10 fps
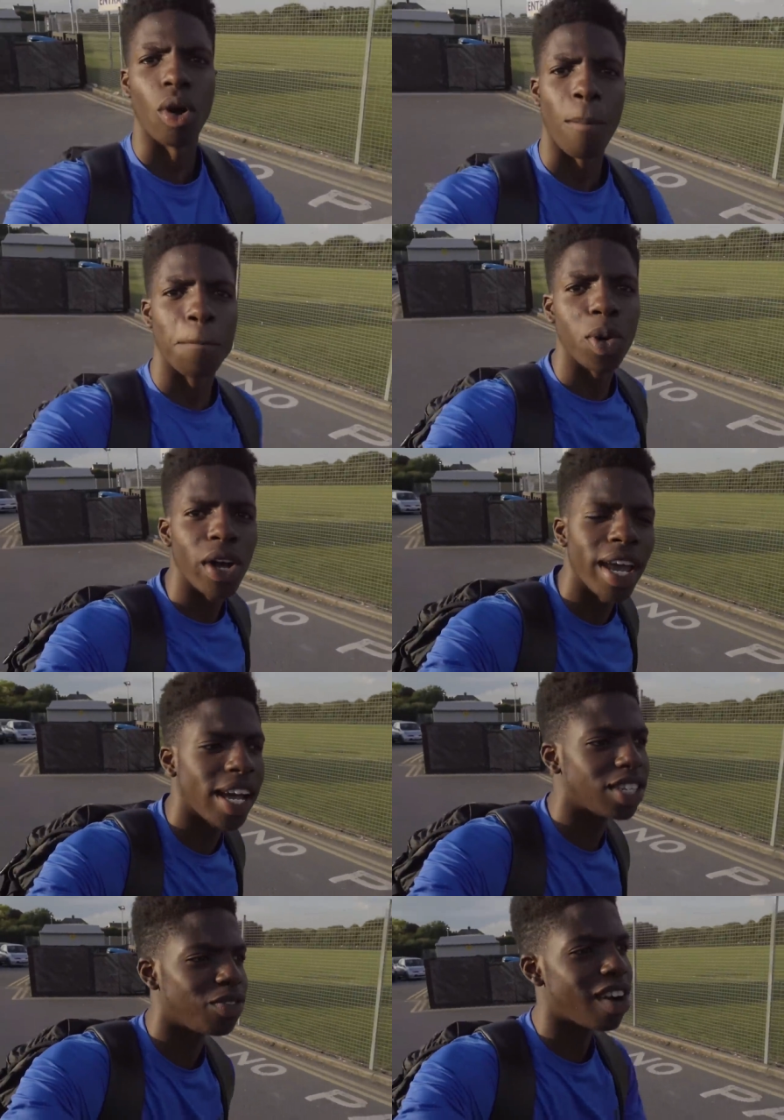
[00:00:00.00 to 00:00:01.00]
Your boy
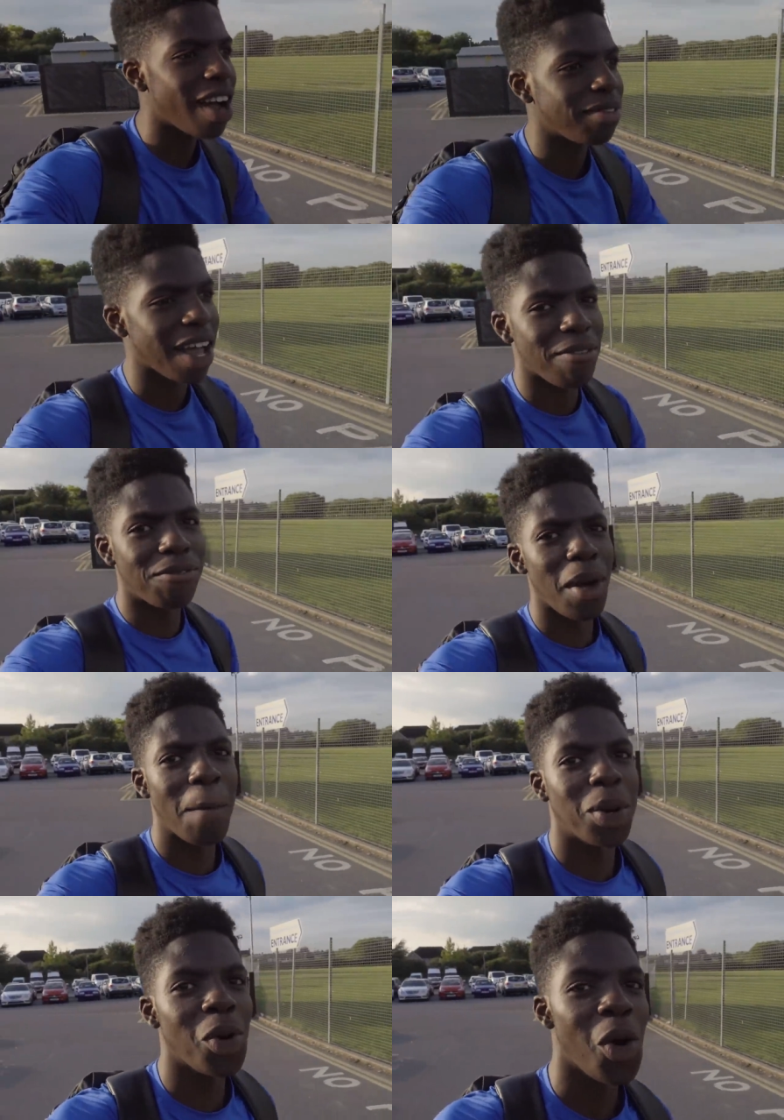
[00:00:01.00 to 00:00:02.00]
has arrived at
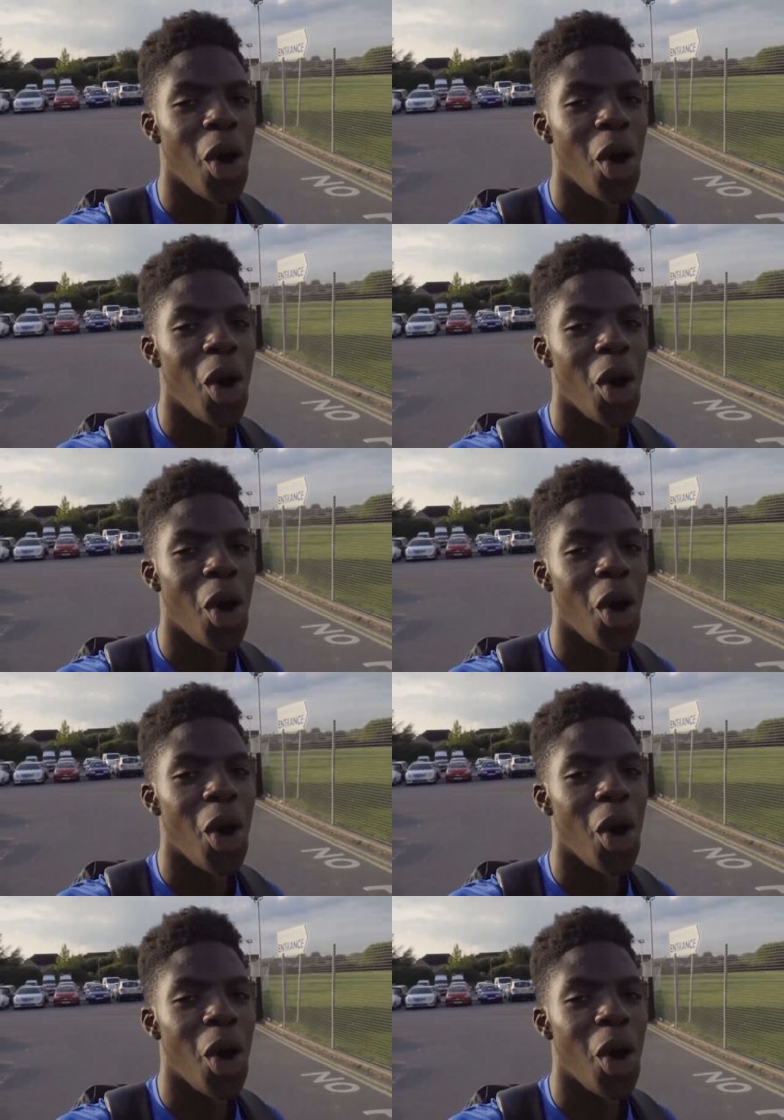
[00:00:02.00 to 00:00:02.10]
football